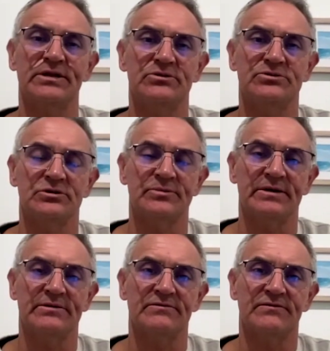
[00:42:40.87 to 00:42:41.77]
and you talk
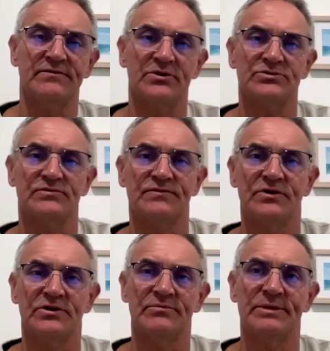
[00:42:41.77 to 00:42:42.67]
about fight or
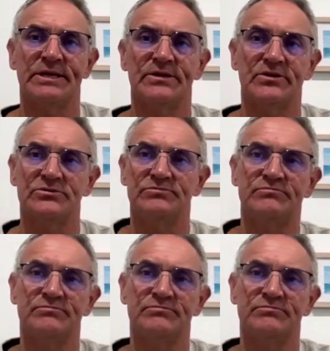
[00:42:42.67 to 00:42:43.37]
flight and being in a good,